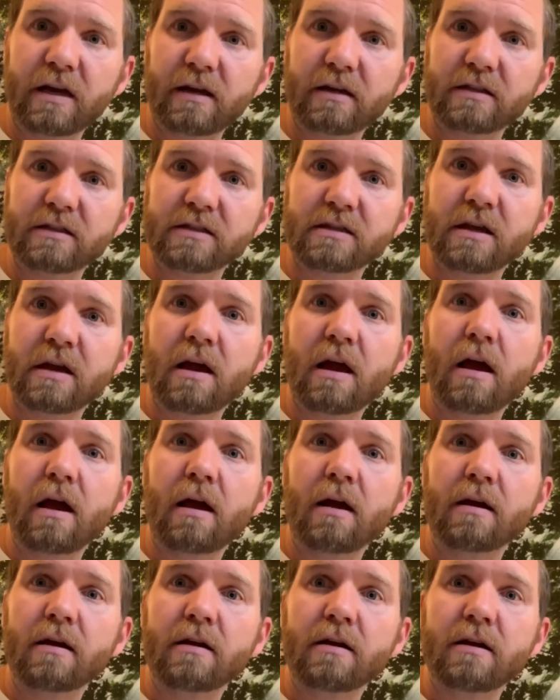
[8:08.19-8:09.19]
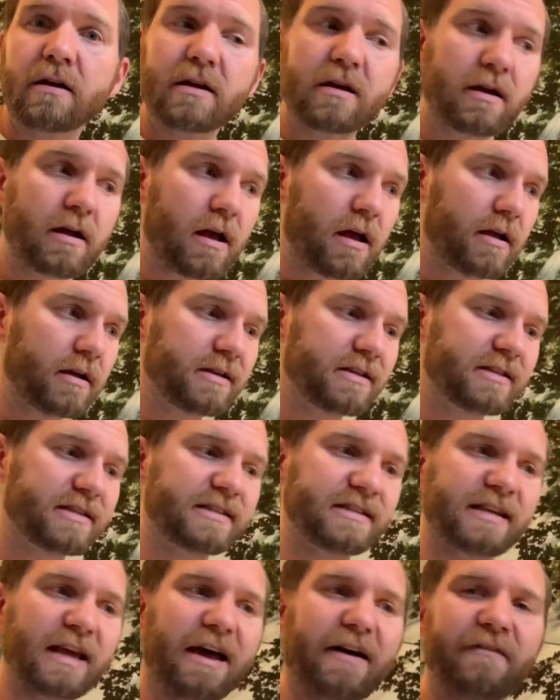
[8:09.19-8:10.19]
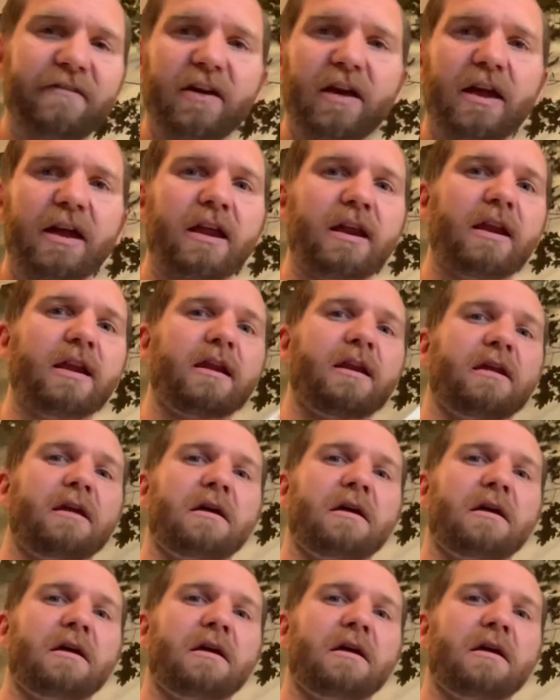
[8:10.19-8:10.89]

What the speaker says: 6. 7.